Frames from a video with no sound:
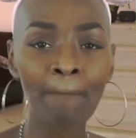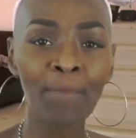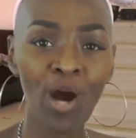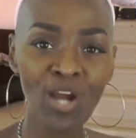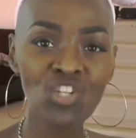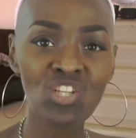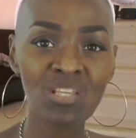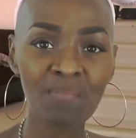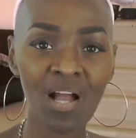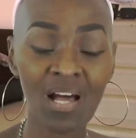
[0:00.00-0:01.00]
partially
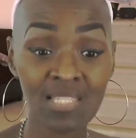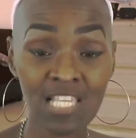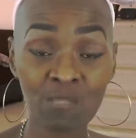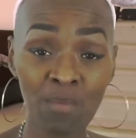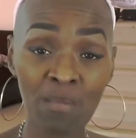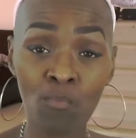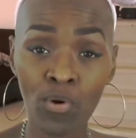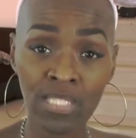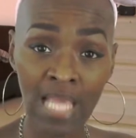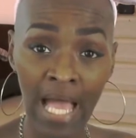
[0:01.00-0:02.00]
because I spend more
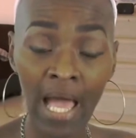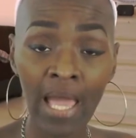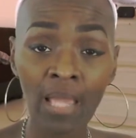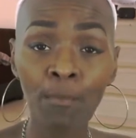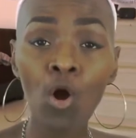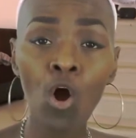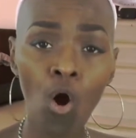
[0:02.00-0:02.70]
time